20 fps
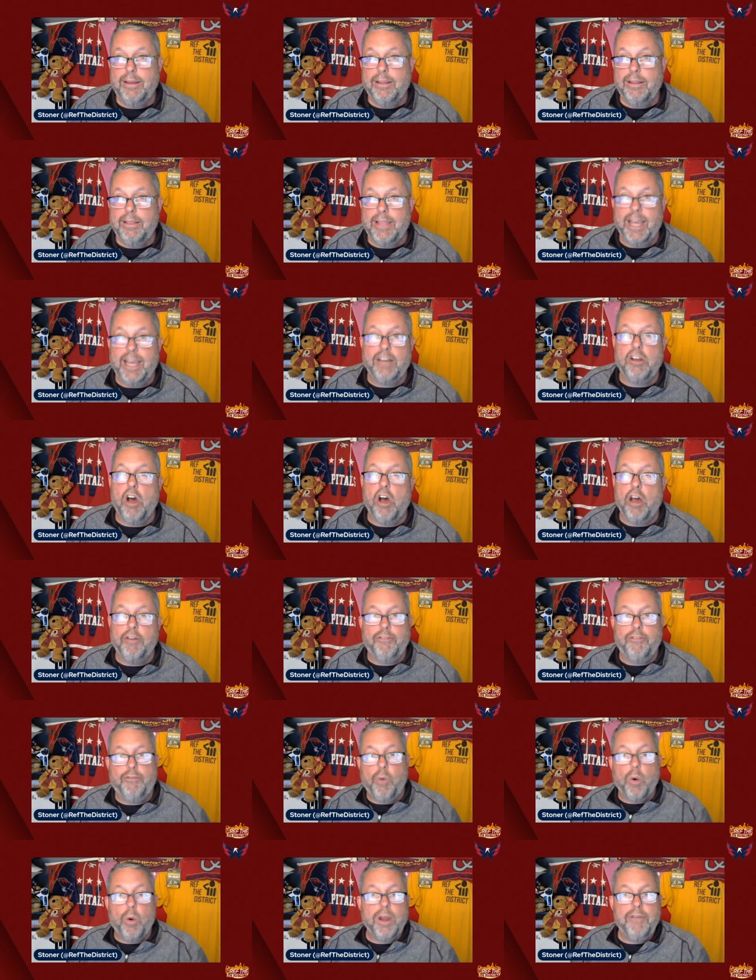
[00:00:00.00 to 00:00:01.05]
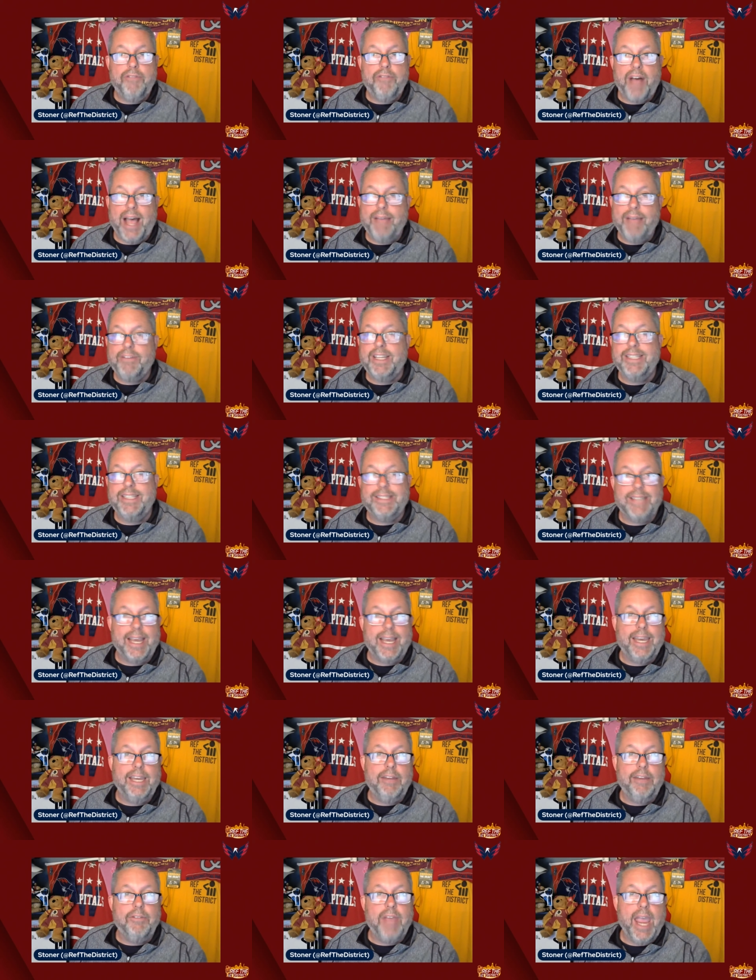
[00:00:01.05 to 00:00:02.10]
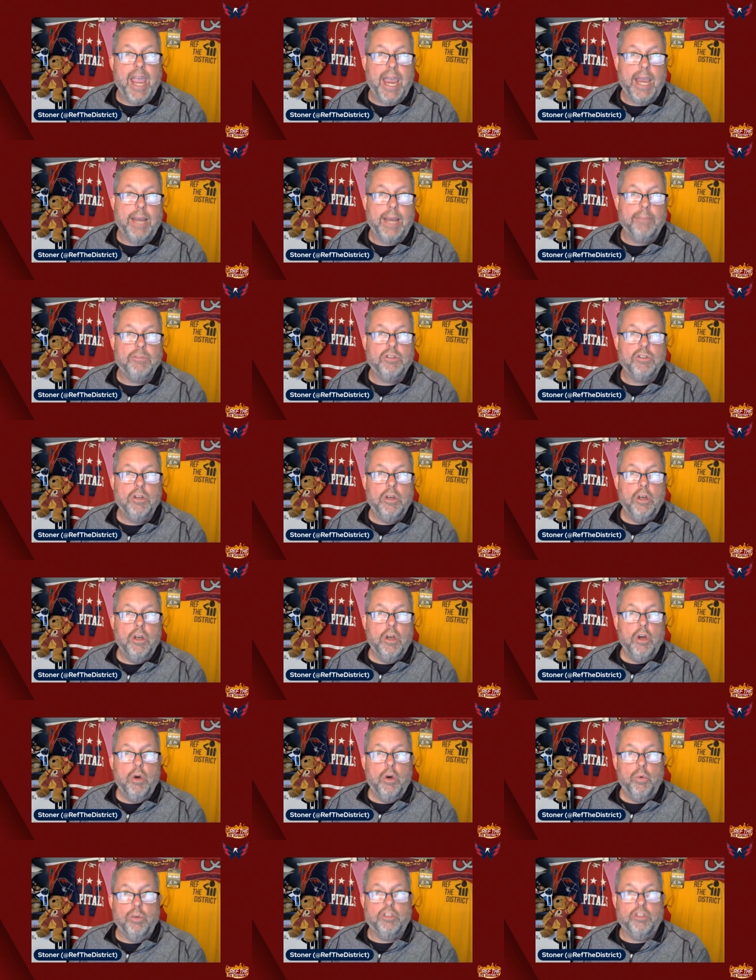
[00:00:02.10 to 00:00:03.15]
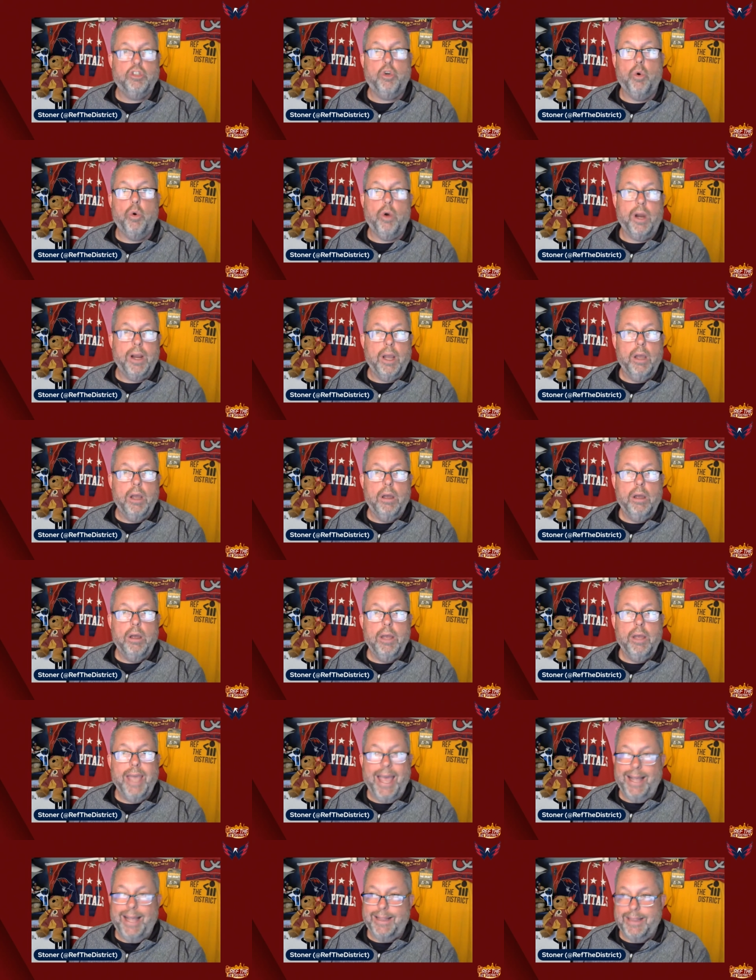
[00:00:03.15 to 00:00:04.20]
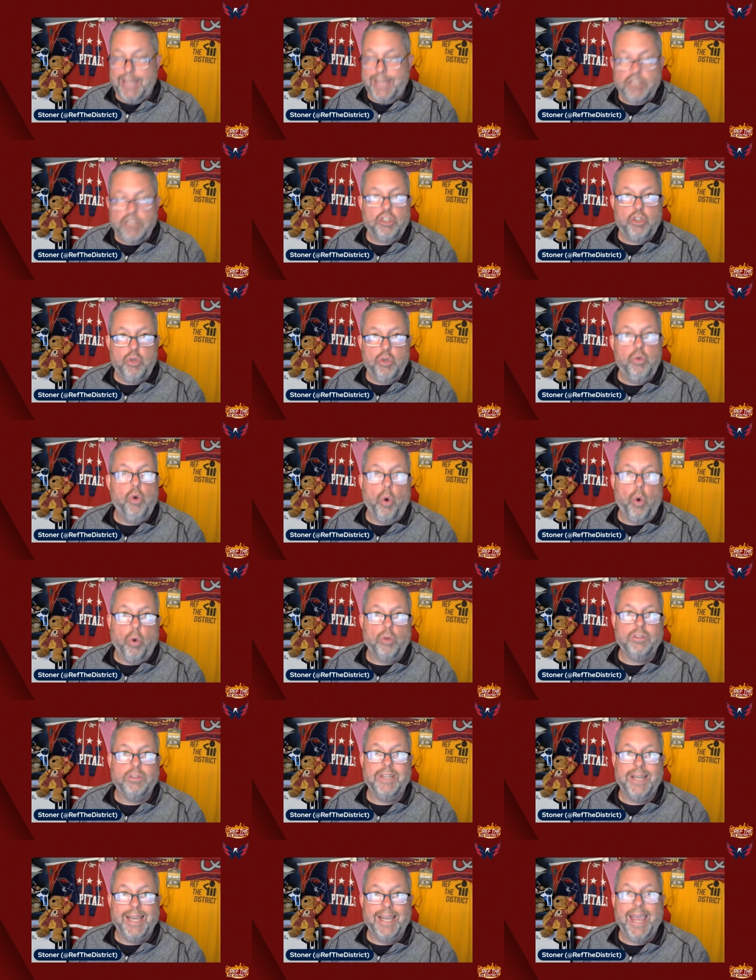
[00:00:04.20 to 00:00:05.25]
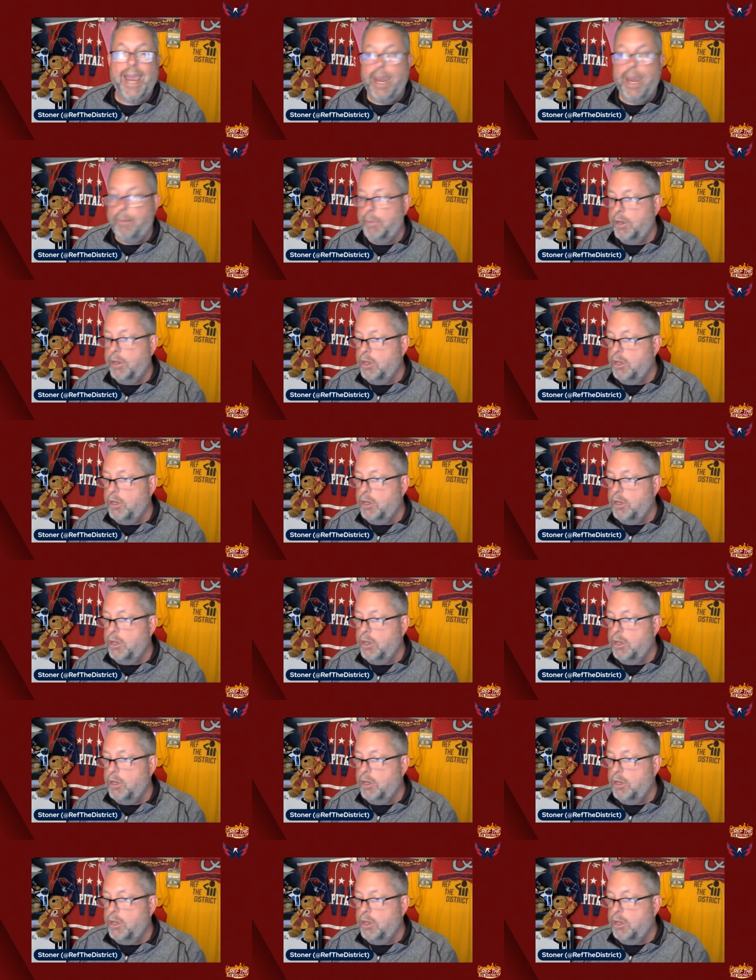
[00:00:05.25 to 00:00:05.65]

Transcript: They had gone 45 consecutive games with scoring at least two goals in a game.